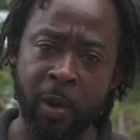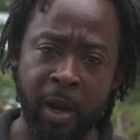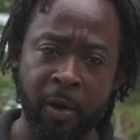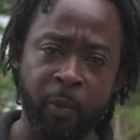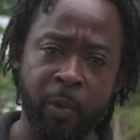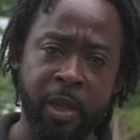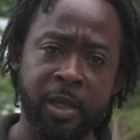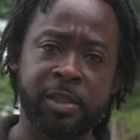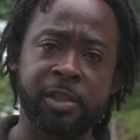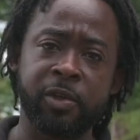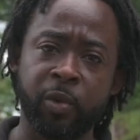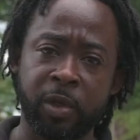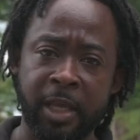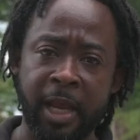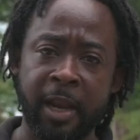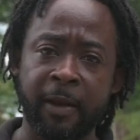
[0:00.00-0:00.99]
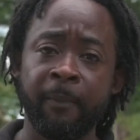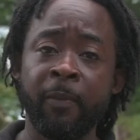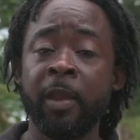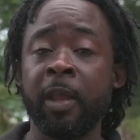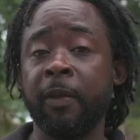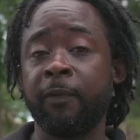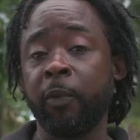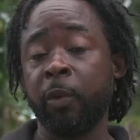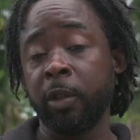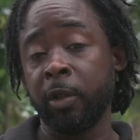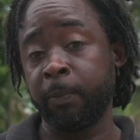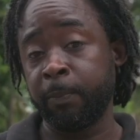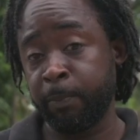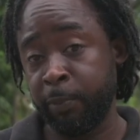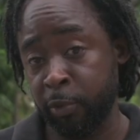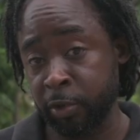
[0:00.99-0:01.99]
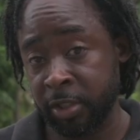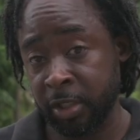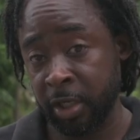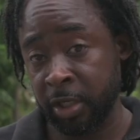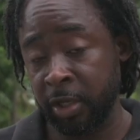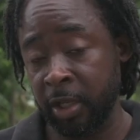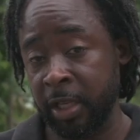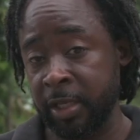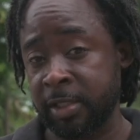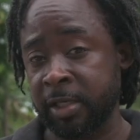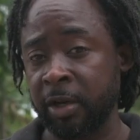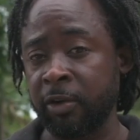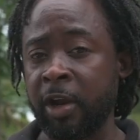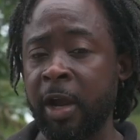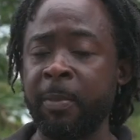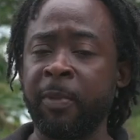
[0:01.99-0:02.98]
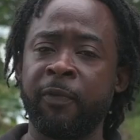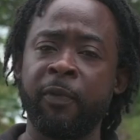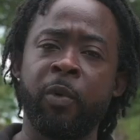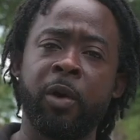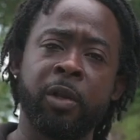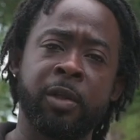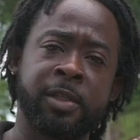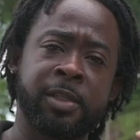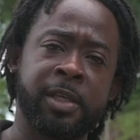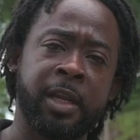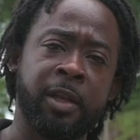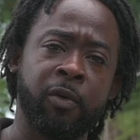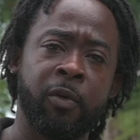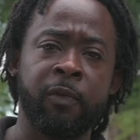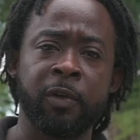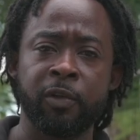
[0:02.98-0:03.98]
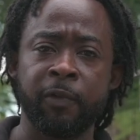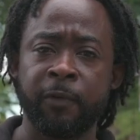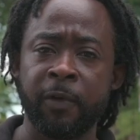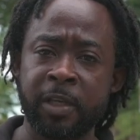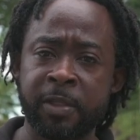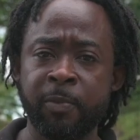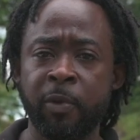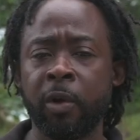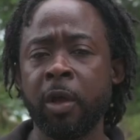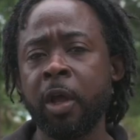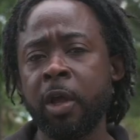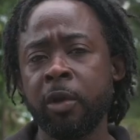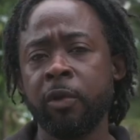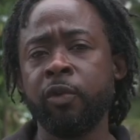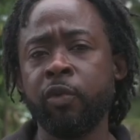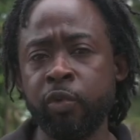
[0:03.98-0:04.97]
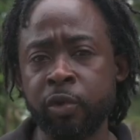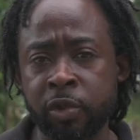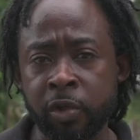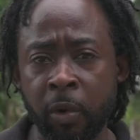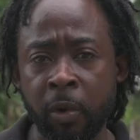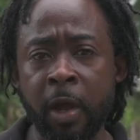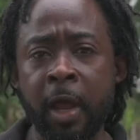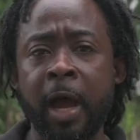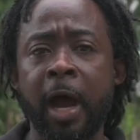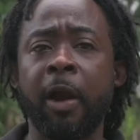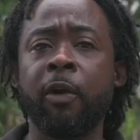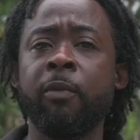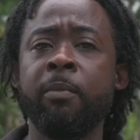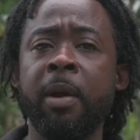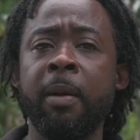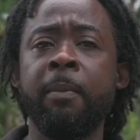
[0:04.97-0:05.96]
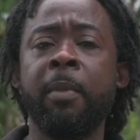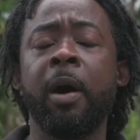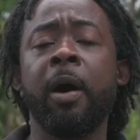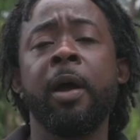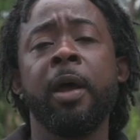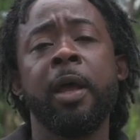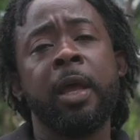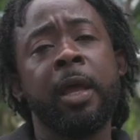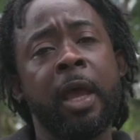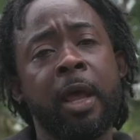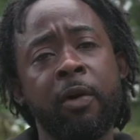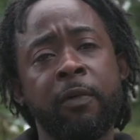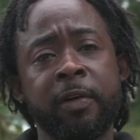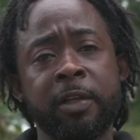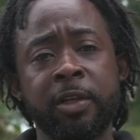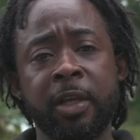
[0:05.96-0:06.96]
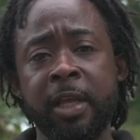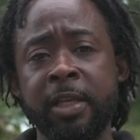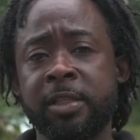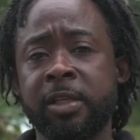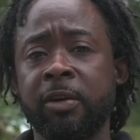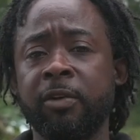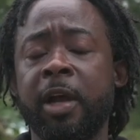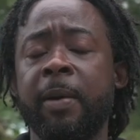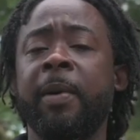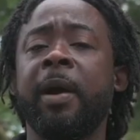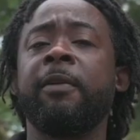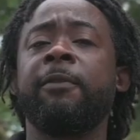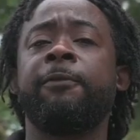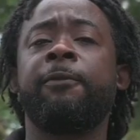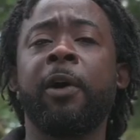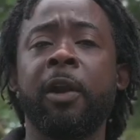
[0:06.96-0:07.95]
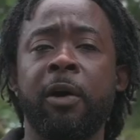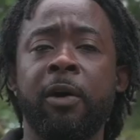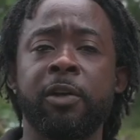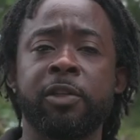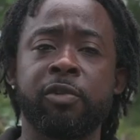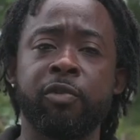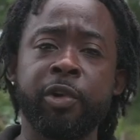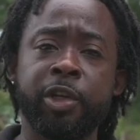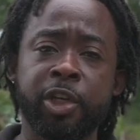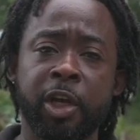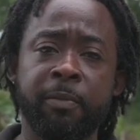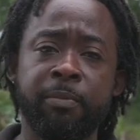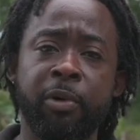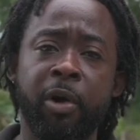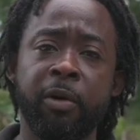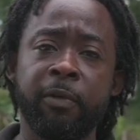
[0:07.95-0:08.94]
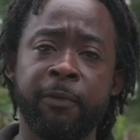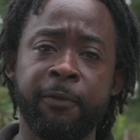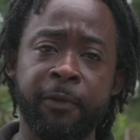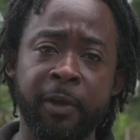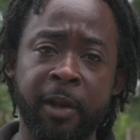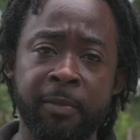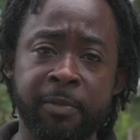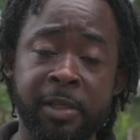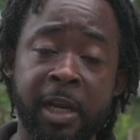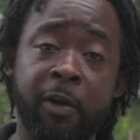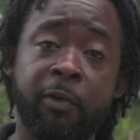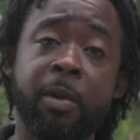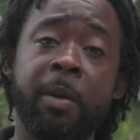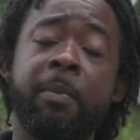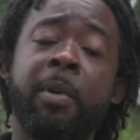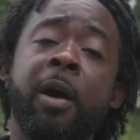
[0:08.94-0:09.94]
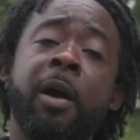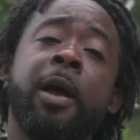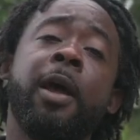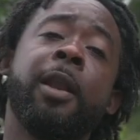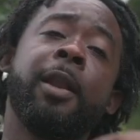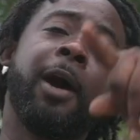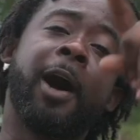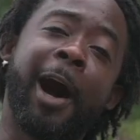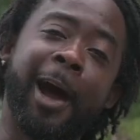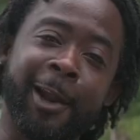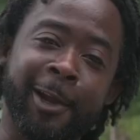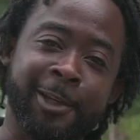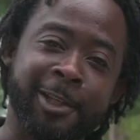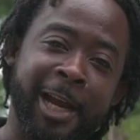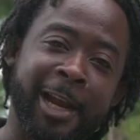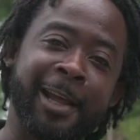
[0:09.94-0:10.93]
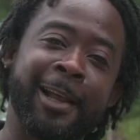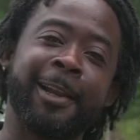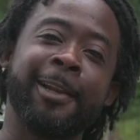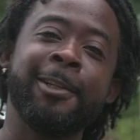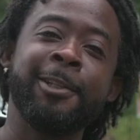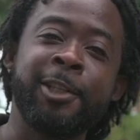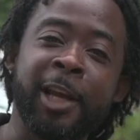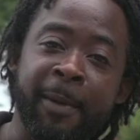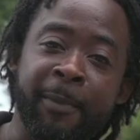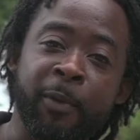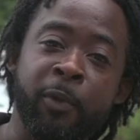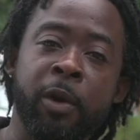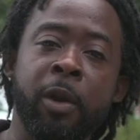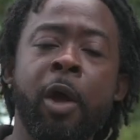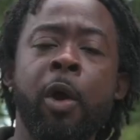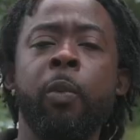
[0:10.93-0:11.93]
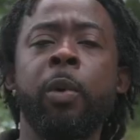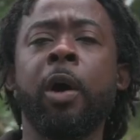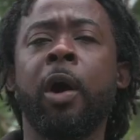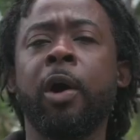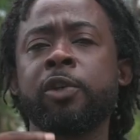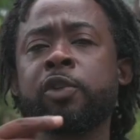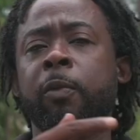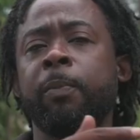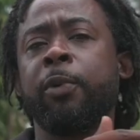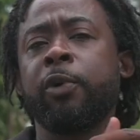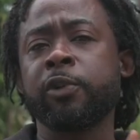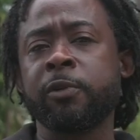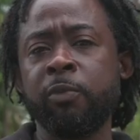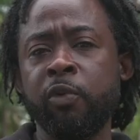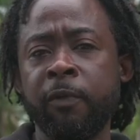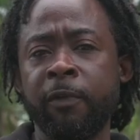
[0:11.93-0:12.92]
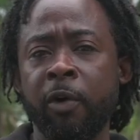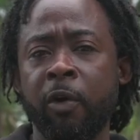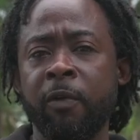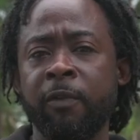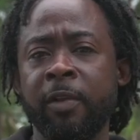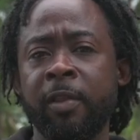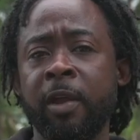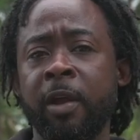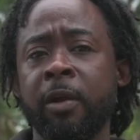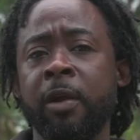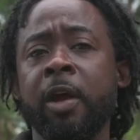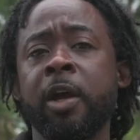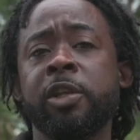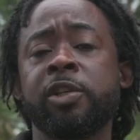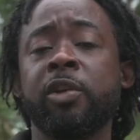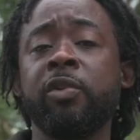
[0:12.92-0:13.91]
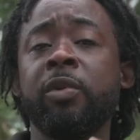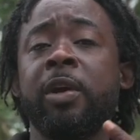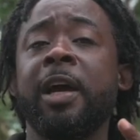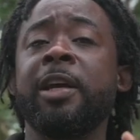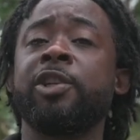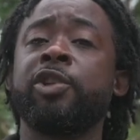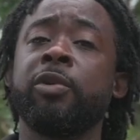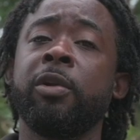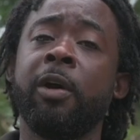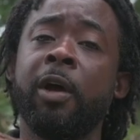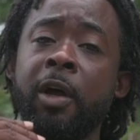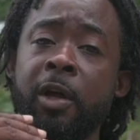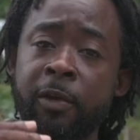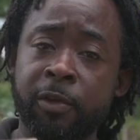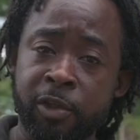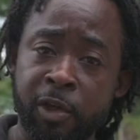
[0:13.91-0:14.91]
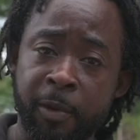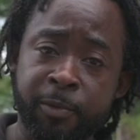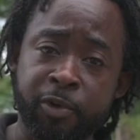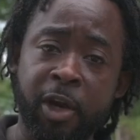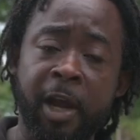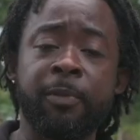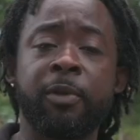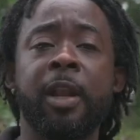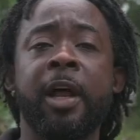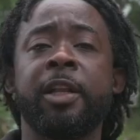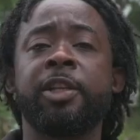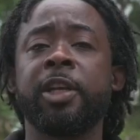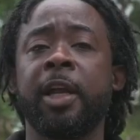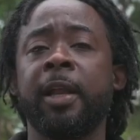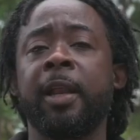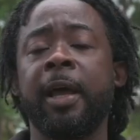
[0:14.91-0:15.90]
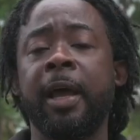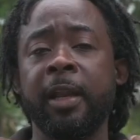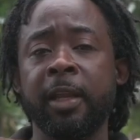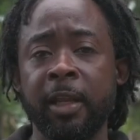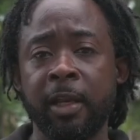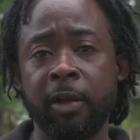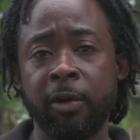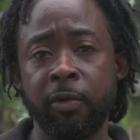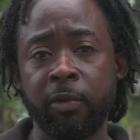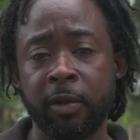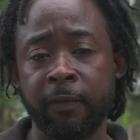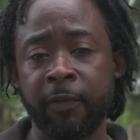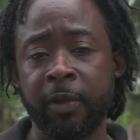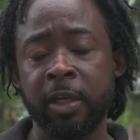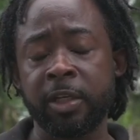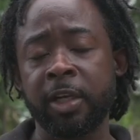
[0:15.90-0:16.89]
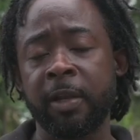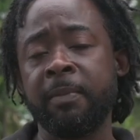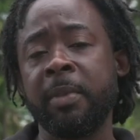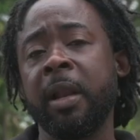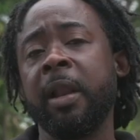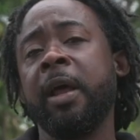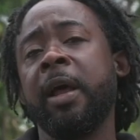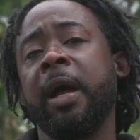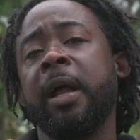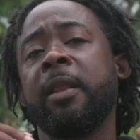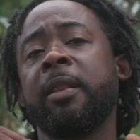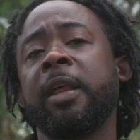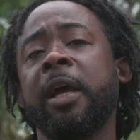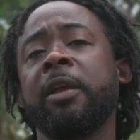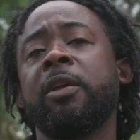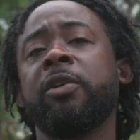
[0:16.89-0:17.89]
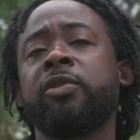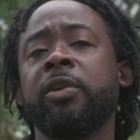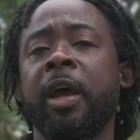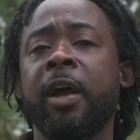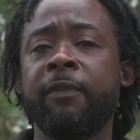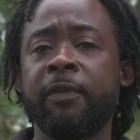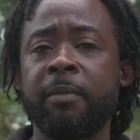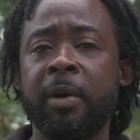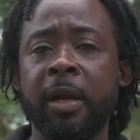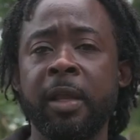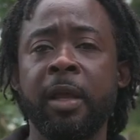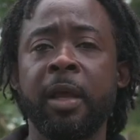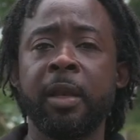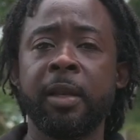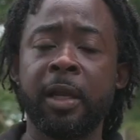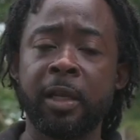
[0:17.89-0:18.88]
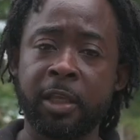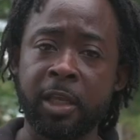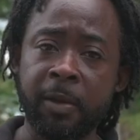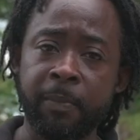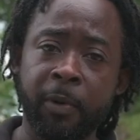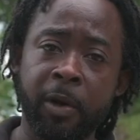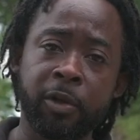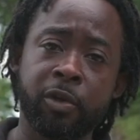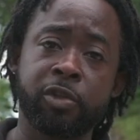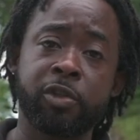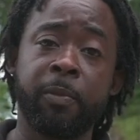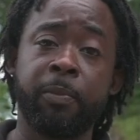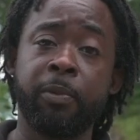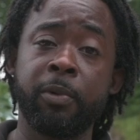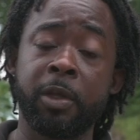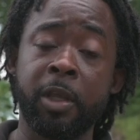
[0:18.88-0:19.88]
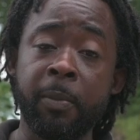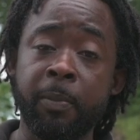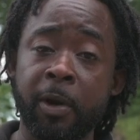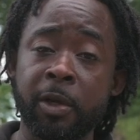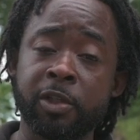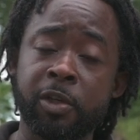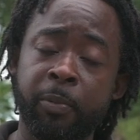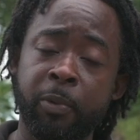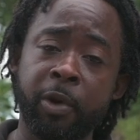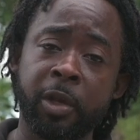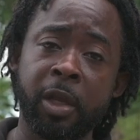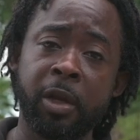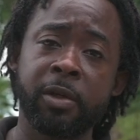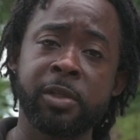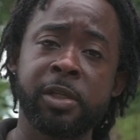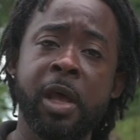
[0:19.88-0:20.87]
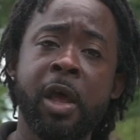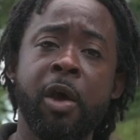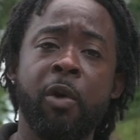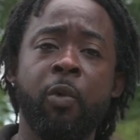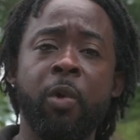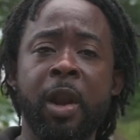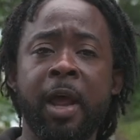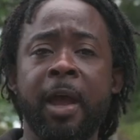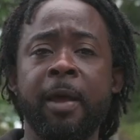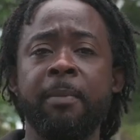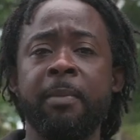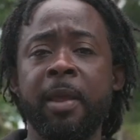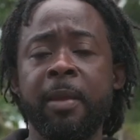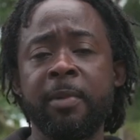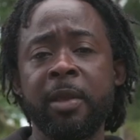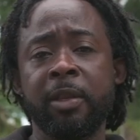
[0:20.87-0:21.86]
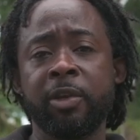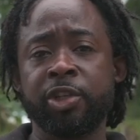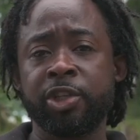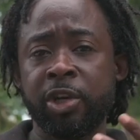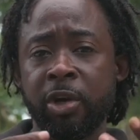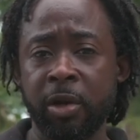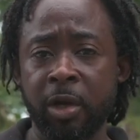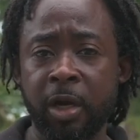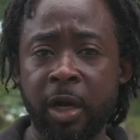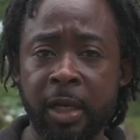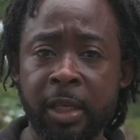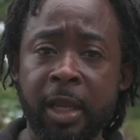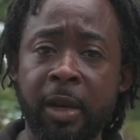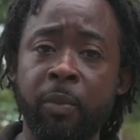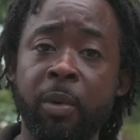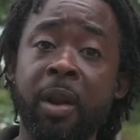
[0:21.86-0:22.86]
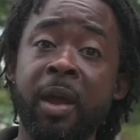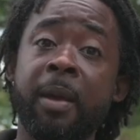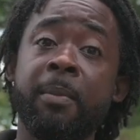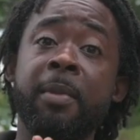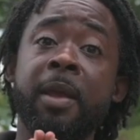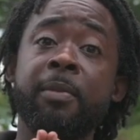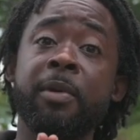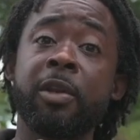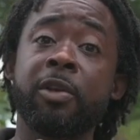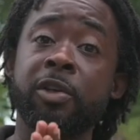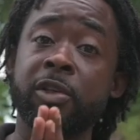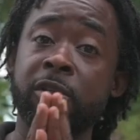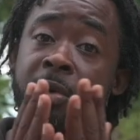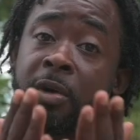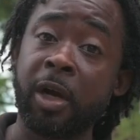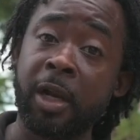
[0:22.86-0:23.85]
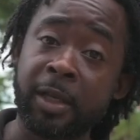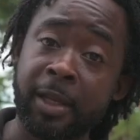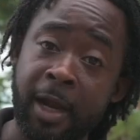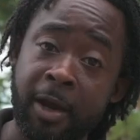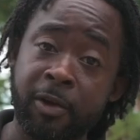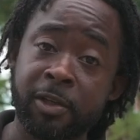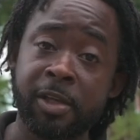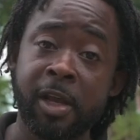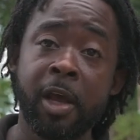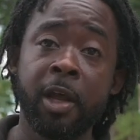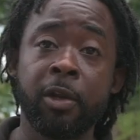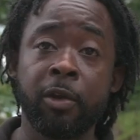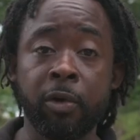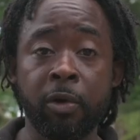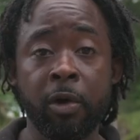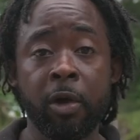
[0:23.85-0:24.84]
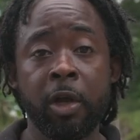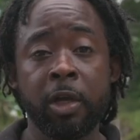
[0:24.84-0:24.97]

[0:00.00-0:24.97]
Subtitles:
and ways you can. If you want to post it on your Instagram, if you want to send it over to Facebook, do so. And remember, head over to Instagram and follow us, Richard Brown Films. And remember, the other channel, Jammywood. We also post movie over there, so you guys should subscribe to that channel and hit the notification bell. And thank you to everybody that keep on supporting us, whether it may be to share the content, whether it may be just to contact us, to